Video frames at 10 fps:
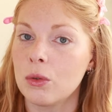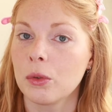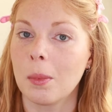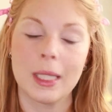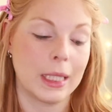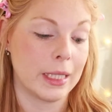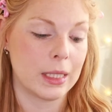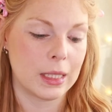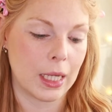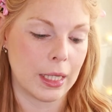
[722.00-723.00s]
over my
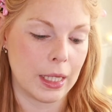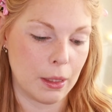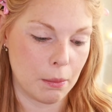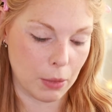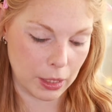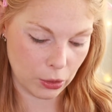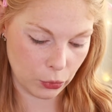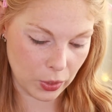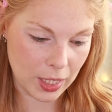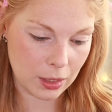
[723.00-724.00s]
lids and in my
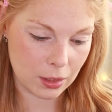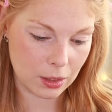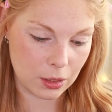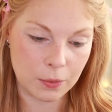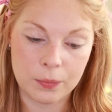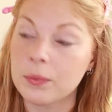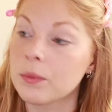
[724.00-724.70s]
crease.